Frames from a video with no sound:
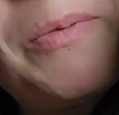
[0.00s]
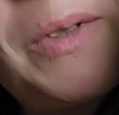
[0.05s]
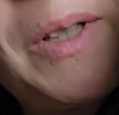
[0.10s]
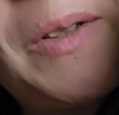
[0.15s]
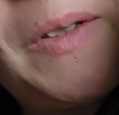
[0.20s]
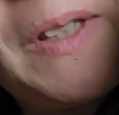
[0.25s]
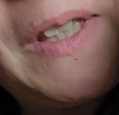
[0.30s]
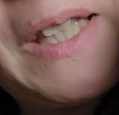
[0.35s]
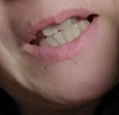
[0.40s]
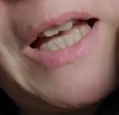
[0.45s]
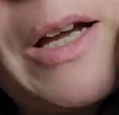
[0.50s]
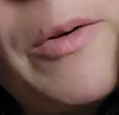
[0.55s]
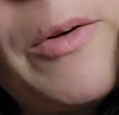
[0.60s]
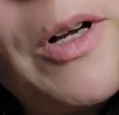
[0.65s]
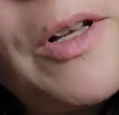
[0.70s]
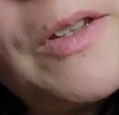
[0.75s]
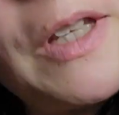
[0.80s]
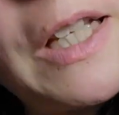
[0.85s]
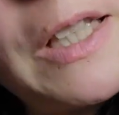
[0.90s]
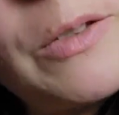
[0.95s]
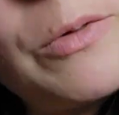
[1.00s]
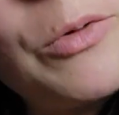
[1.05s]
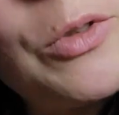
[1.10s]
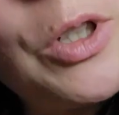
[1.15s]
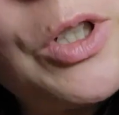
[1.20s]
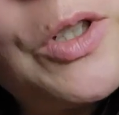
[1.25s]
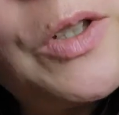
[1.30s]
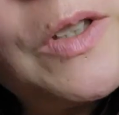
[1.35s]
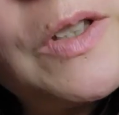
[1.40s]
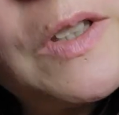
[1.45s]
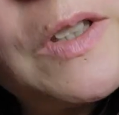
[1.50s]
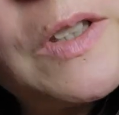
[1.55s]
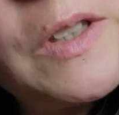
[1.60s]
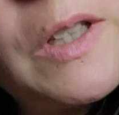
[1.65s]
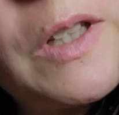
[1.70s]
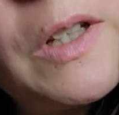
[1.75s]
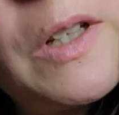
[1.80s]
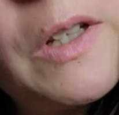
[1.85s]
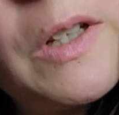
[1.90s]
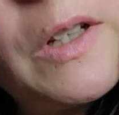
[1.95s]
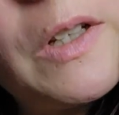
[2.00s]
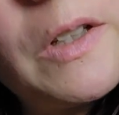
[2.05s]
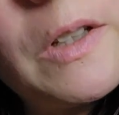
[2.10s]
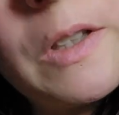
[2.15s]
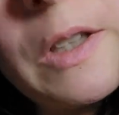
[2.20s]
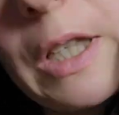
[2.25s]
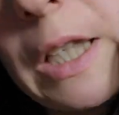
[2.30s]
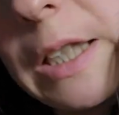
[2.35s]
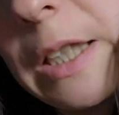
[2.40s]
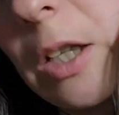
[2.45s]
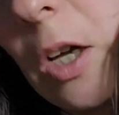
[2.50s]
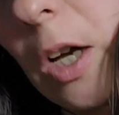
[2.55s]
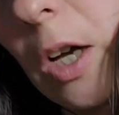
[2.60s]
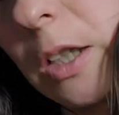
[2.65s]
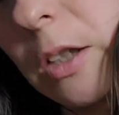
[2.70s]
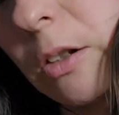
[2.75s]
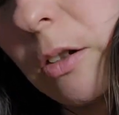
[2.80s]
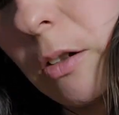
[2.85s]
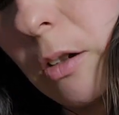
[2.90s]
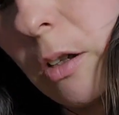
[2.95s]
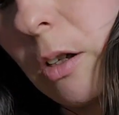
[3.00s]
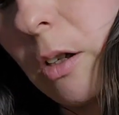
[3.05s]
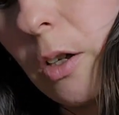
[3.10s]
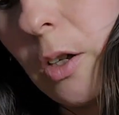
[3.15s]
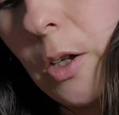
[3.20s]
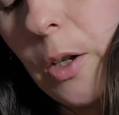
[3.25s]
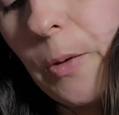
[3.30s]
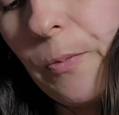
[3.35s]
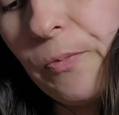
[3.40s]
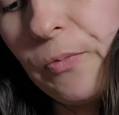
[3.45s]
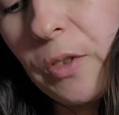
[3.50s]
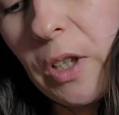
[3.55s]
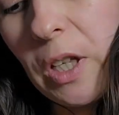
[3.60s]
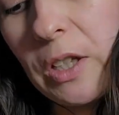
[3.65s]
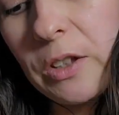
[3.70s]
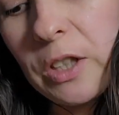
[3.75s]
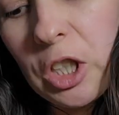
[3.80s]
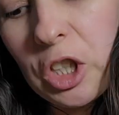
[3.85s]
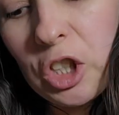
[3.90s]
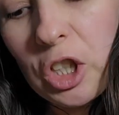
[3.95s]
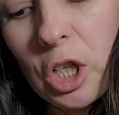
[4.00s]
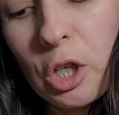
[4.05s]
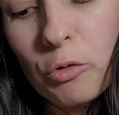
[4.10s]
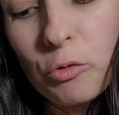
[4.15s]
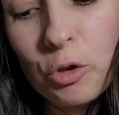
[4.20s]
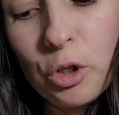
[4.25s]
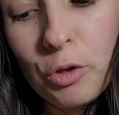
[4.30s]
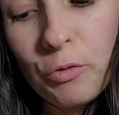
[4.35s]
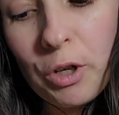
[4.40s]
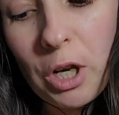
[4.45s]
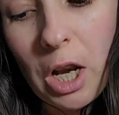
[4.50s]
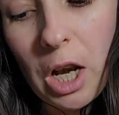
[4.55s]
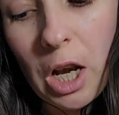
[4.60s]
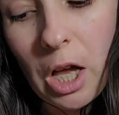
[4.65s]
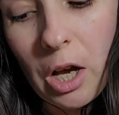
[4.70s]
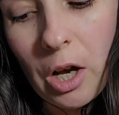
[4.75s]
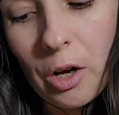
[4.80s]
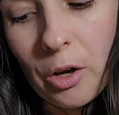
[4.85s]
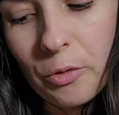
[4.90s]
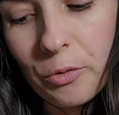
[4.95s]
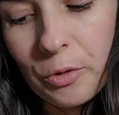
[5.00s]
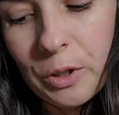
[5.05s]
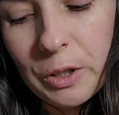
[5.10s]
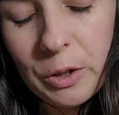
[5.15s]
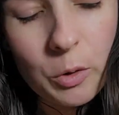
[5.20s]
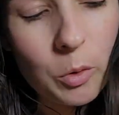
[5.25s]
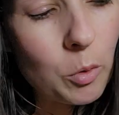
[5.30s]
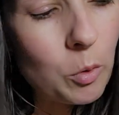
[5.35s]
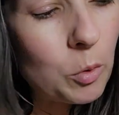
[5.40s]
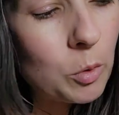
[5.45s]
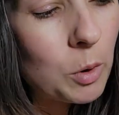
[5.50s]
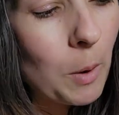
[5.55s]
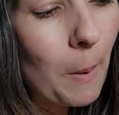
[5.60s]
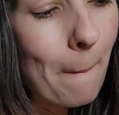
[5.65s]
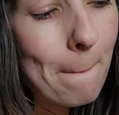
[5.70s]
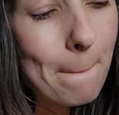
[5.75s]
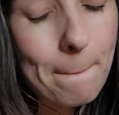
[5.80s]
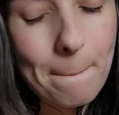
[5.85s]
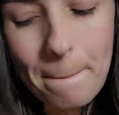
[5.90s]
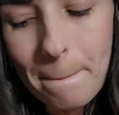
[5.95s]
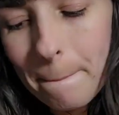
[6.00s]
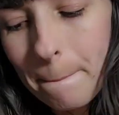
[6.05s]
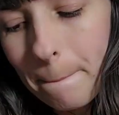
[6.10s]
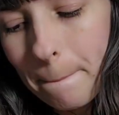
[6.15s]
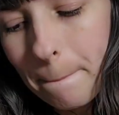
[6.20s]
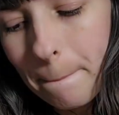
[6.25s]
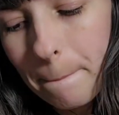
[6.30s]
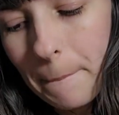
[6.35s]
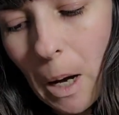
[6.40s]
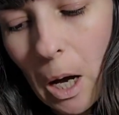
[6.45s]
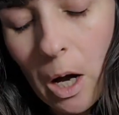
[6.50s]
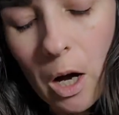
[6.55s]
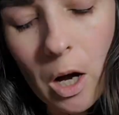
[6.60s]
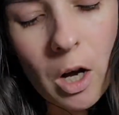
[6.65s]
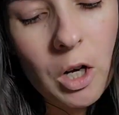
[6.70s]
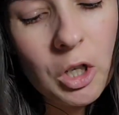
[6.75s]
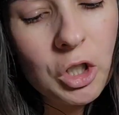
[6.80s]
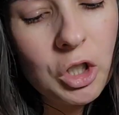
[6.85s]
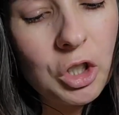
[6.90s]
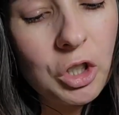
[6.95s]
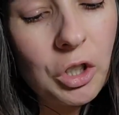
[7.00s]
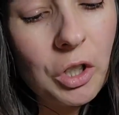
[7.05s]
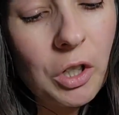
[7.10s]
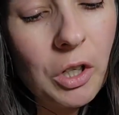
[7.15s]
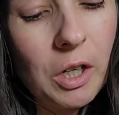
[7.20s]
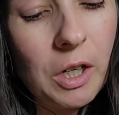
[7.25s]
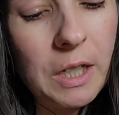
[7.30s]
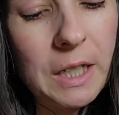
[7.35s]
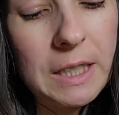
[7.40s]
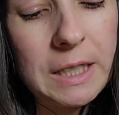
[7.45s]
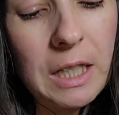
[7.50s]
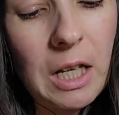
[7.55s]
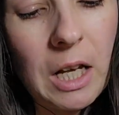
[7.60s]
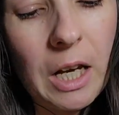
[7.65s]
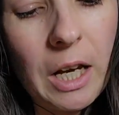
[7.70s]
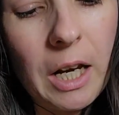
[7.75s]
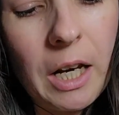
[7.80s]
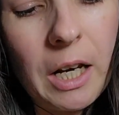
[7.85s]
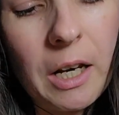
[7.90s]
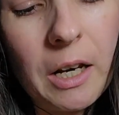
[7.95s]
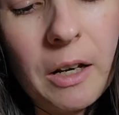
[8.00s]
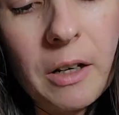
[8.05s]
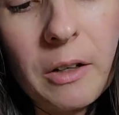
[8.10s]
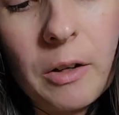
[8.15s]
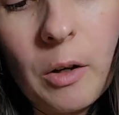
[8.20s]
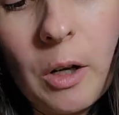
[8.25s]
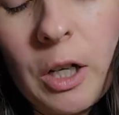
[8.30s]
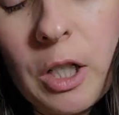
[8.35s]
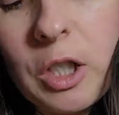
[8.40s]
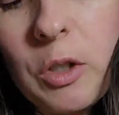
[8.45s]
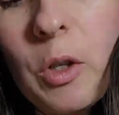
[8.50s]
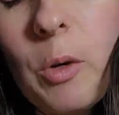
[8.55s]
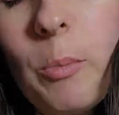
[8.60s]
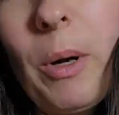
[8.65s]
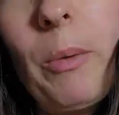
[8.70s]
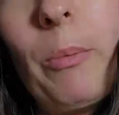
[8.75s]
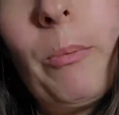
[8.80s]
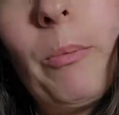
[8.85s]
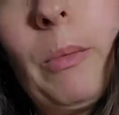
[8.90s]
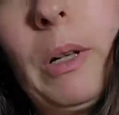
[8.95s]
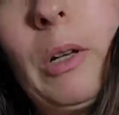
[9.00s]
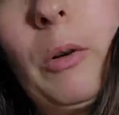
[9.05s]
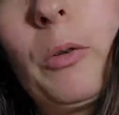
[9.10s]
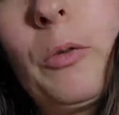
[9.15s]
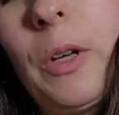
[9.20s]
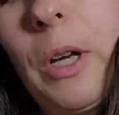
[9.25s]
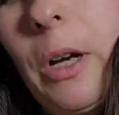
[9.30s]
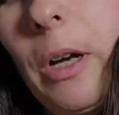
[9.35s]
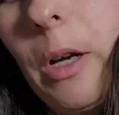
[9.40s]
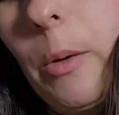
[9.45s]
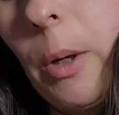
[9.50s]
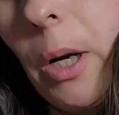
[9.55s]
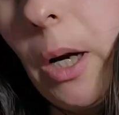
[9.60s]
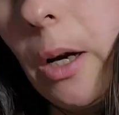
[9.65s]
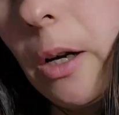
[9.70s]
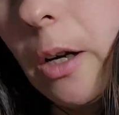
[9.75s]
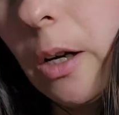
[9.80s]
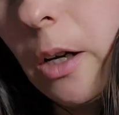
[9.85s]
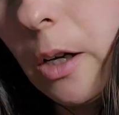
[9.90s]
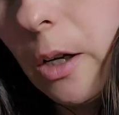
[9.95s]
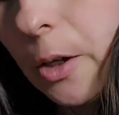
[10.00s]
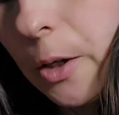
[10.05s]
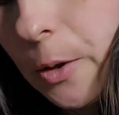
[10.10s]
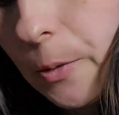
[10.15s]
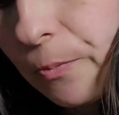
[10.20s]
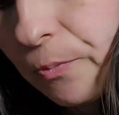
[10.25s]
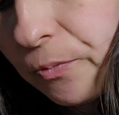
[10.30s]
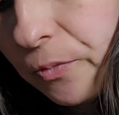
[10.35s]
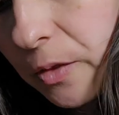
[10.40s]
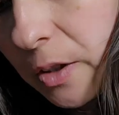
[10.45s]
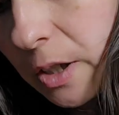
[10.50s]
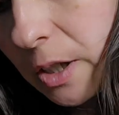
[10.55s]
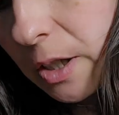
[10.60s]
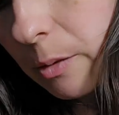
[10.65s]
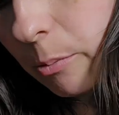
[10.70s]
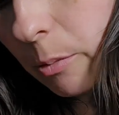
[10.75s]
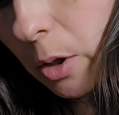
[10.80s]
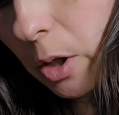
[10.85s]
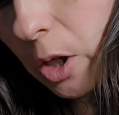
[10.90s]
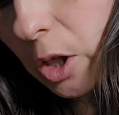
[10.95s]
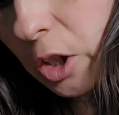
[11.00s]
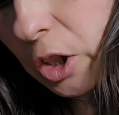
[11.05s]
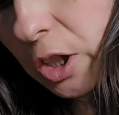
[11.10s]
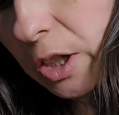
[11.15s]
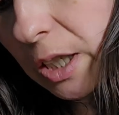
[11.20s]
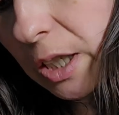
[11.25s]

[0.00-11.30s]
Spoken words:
That one's that one. That's Roots. That's nice. This shade I really love. It's called Marsh, and it's like, well, I can do it on my little finger. Here we go. Marsh.